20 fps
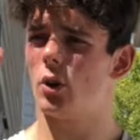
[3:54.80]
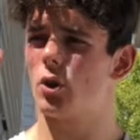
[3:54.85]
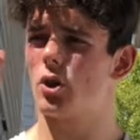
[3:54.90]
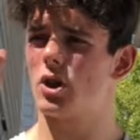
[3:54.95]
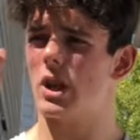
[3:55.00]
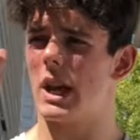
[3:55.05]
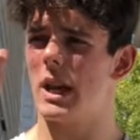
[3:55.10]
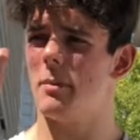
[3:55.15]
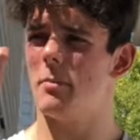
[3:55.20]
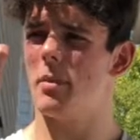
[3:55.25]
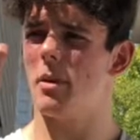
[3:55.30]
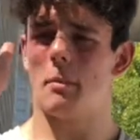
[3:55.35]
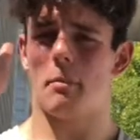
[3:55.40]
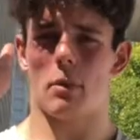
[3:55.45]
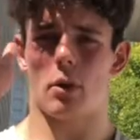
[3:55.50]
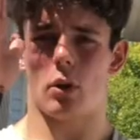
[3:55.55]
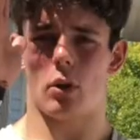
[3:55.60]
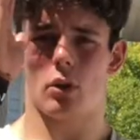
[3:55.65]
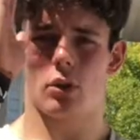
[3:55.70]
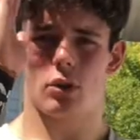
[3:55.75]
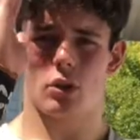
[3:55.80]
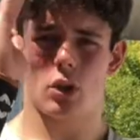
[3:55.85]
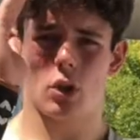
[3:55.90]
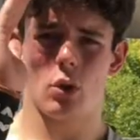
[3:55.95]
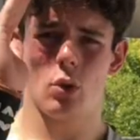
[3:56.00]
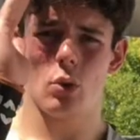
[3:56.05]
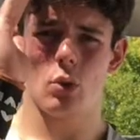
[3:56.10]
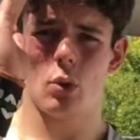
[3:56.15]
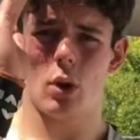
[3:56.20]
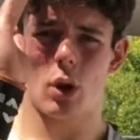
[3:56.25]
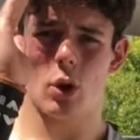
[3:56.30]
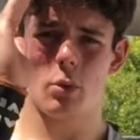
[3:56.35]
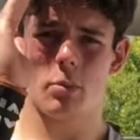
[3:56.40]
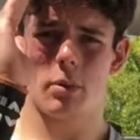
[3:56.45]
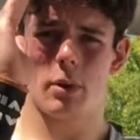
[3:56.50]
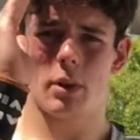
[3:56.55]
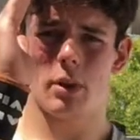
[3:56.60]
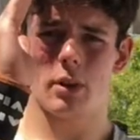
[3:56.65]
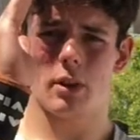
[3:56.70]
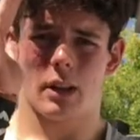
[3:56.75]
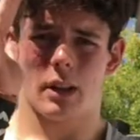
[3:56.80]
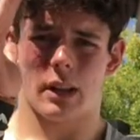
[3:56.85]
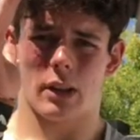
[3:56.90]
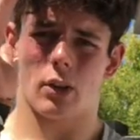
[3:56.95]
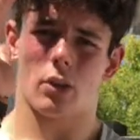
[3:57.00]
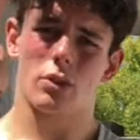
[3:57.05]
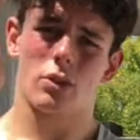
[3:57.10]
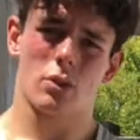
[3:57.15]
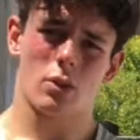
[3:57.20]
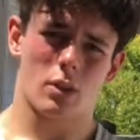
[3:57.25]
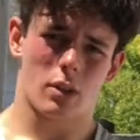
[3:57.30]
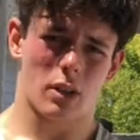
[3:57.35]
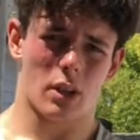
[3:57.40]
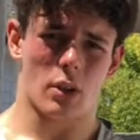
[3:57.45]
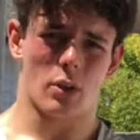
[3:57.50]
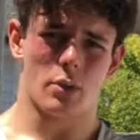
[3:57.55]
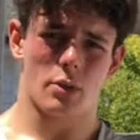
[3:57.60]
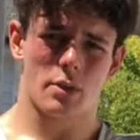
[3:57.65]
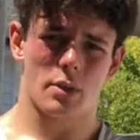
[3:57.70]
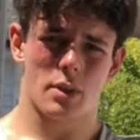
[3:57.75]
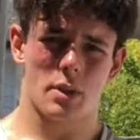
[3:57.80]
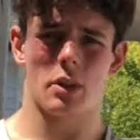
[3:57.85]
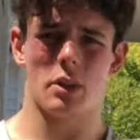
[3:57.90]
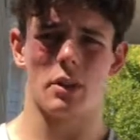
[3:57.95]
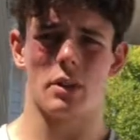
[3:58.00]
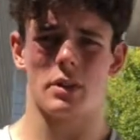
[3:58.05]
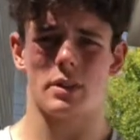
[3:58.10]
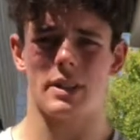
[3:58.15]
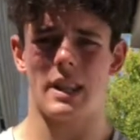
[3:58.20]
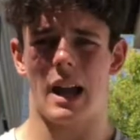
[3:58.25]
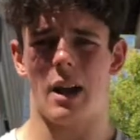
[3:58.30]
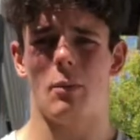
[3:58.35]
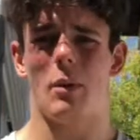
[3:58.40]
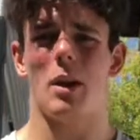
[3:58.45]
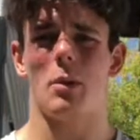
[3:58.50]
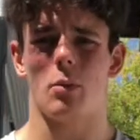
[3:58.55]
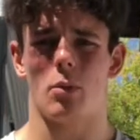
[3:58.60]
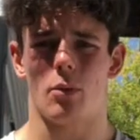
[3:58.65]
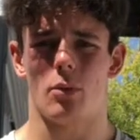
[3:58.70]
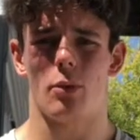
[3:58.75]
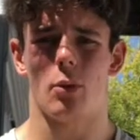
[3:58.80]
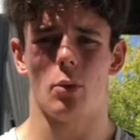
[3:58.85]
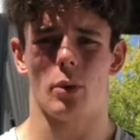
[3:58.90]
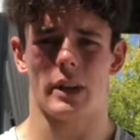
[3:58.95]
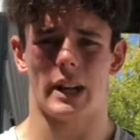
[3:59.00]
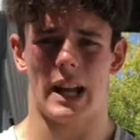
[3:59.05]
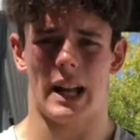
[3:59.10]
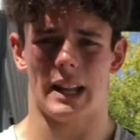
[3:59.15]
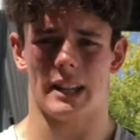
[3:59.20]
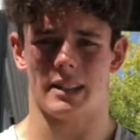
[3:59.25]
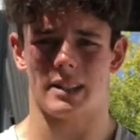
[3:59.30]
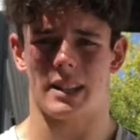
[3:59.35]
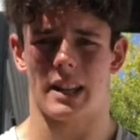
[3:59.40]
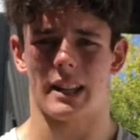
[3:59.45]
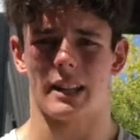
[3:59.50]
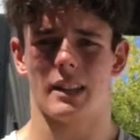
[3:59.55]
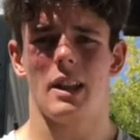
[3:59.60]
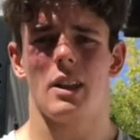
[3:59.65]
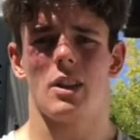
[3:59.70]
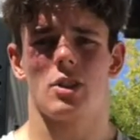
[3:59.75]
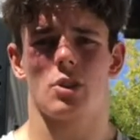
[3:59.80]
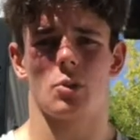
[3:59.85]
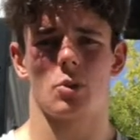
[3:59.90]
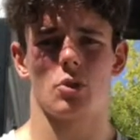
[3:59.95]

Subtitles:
shape, but not too open, not too closed, because that way we'll fall in a handstand. So